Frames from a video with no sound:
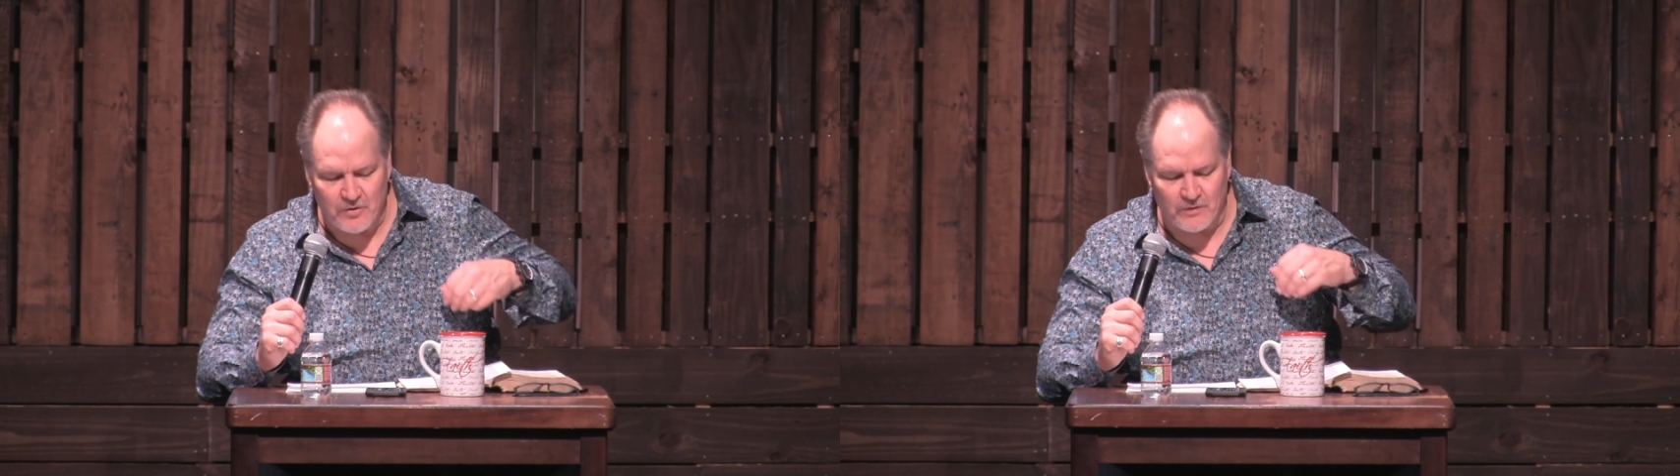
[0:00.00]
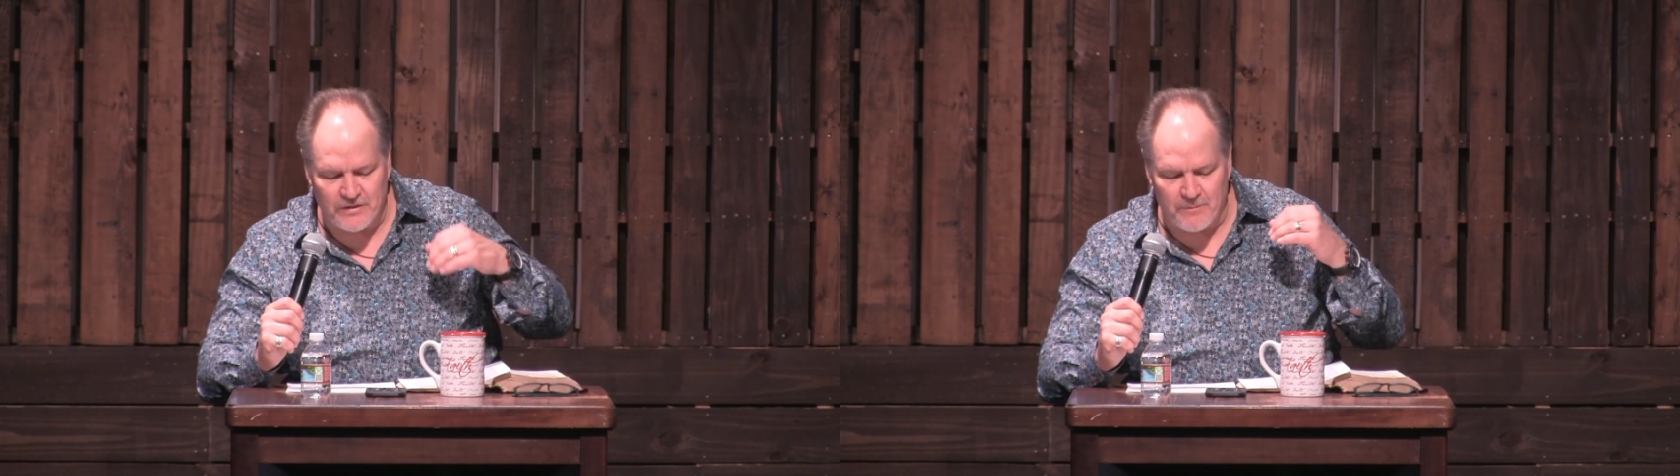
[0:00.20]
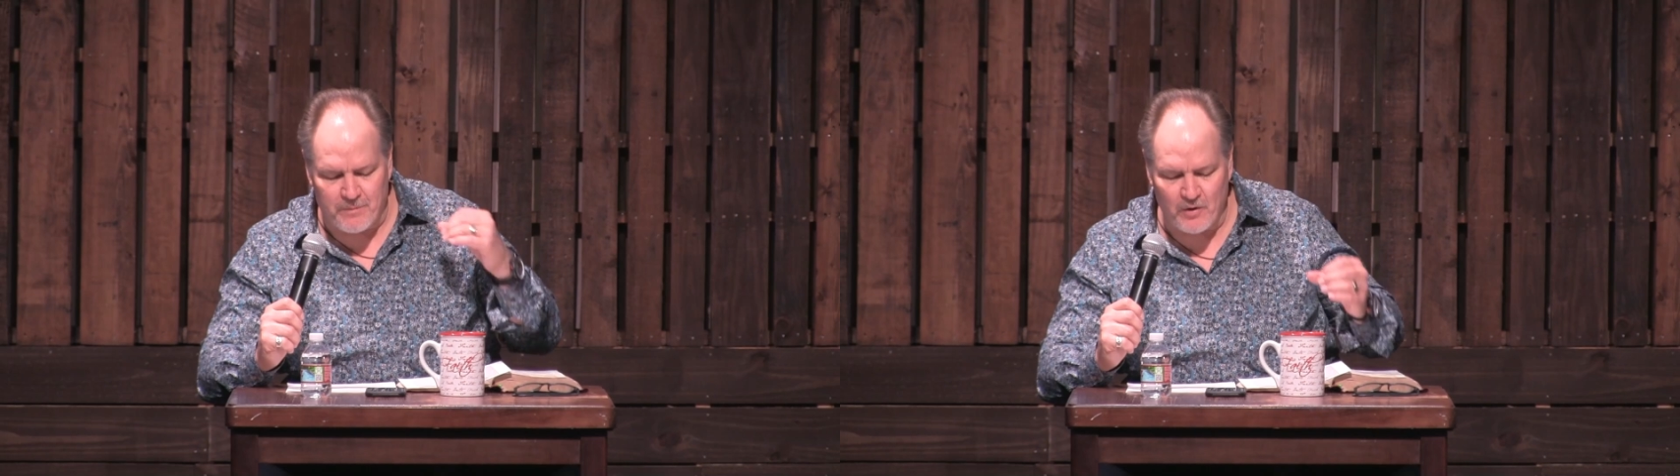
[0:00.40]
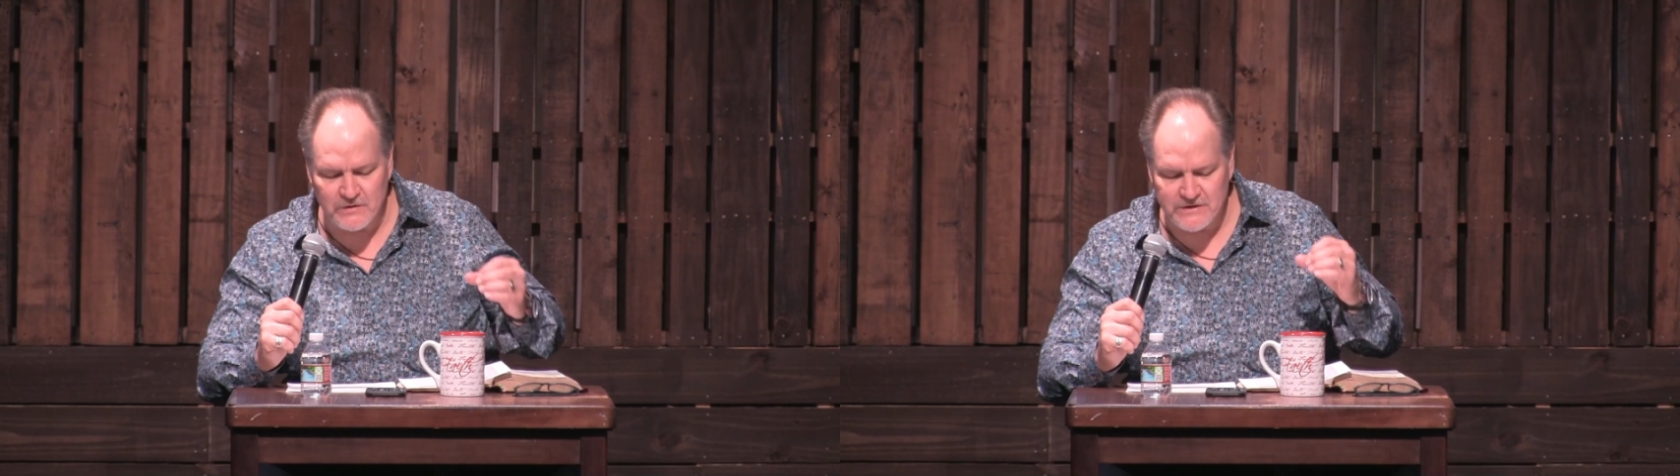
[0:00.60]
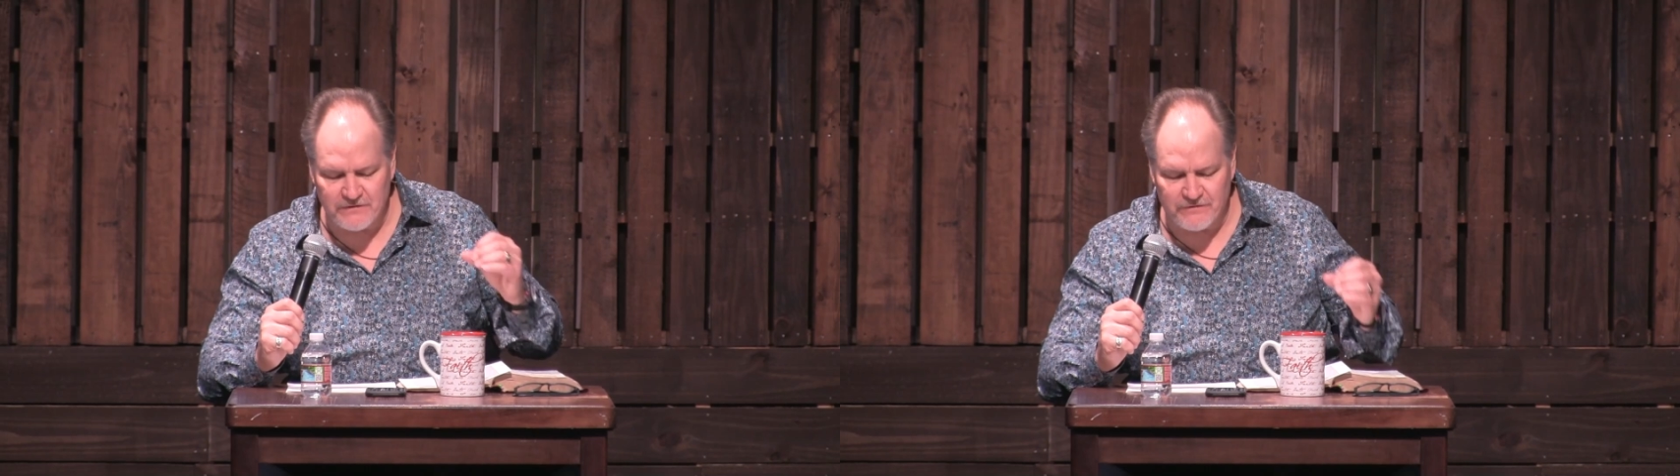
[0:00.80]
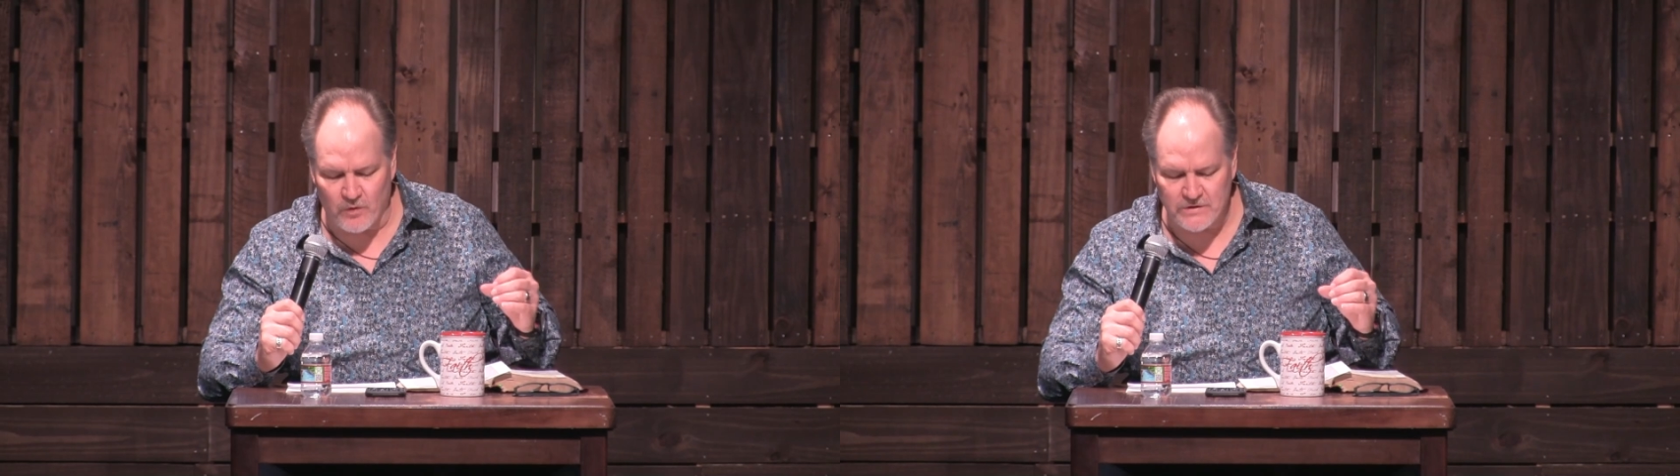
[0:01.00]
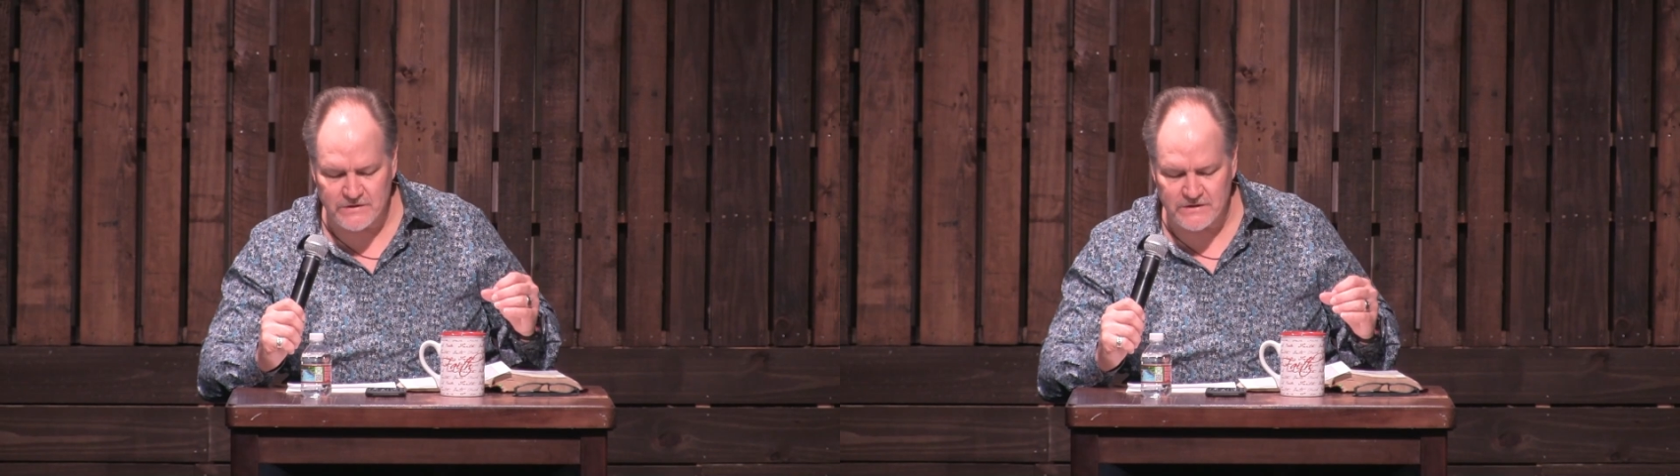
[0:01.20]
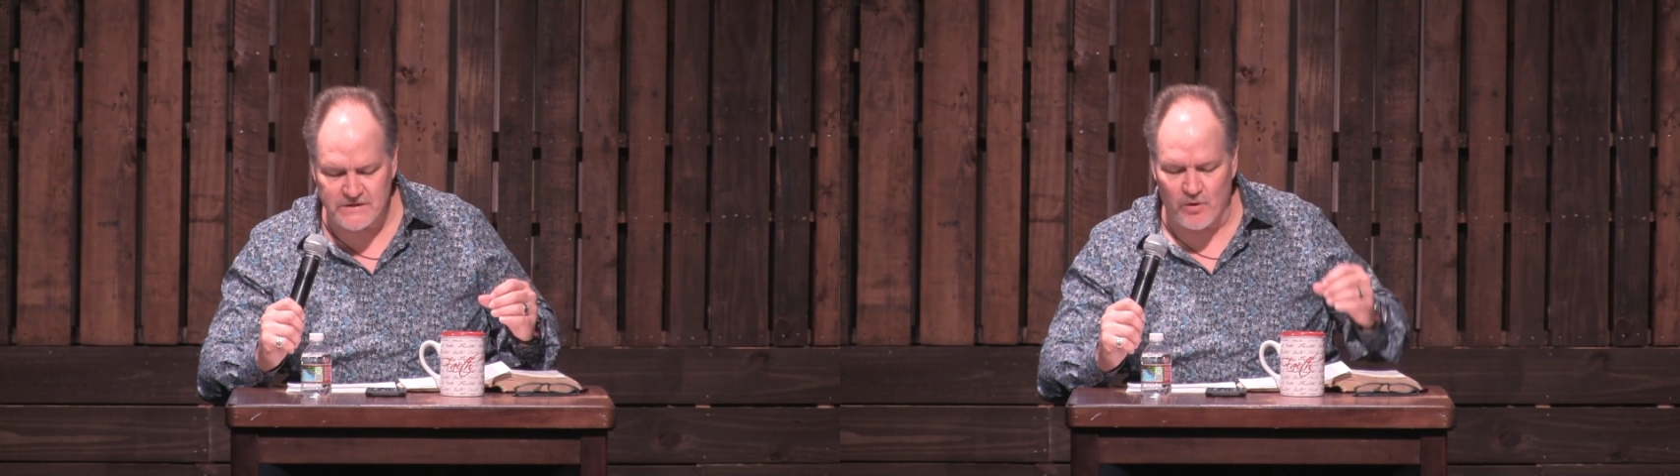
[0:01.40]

with opposing forces